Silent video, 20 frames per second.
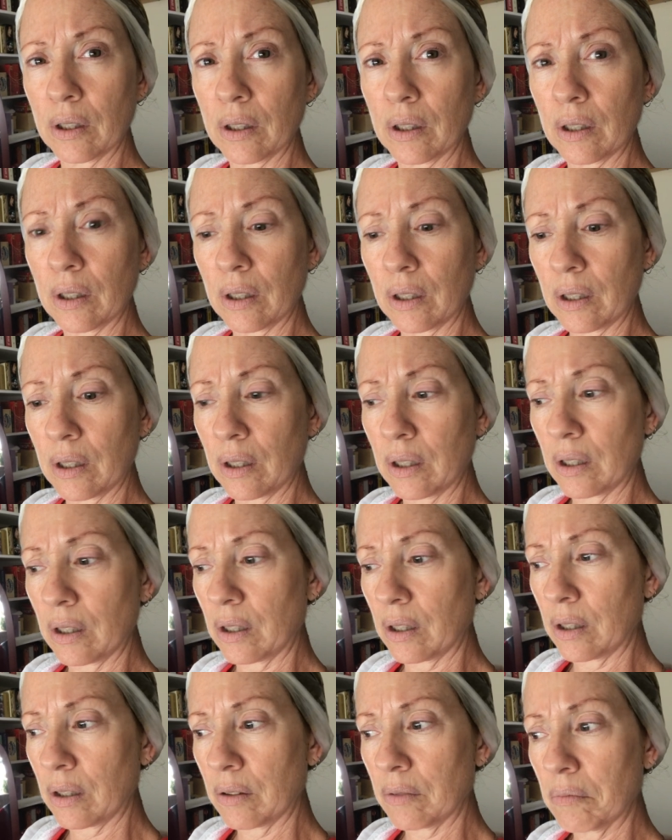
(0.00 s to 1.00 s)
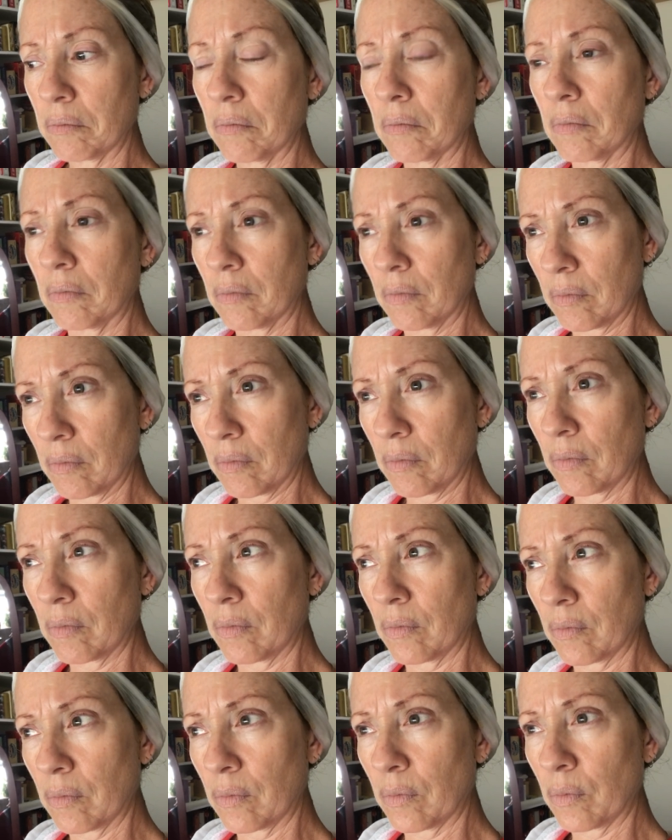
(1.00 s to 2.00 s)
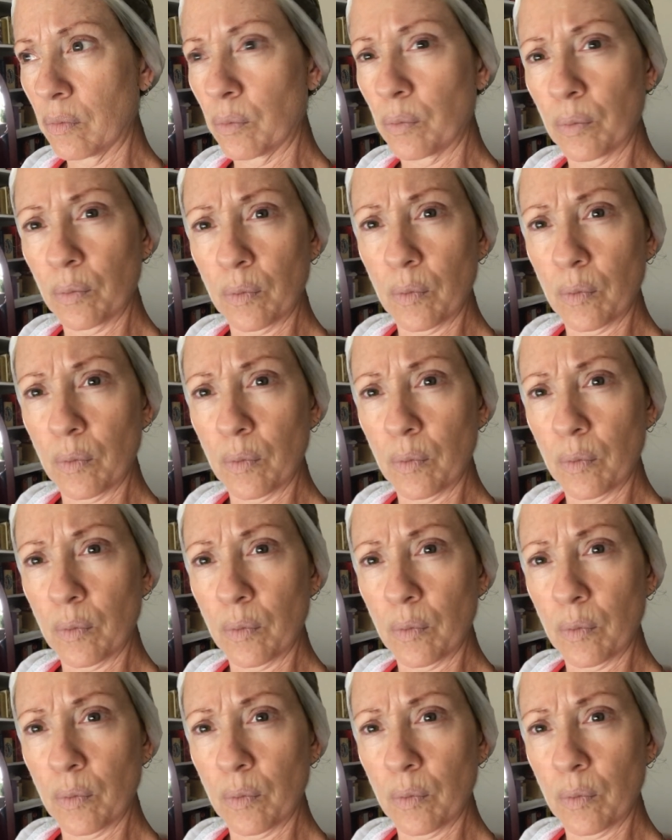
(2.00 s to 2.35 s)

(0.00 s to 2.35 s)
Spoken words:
Nothing is said.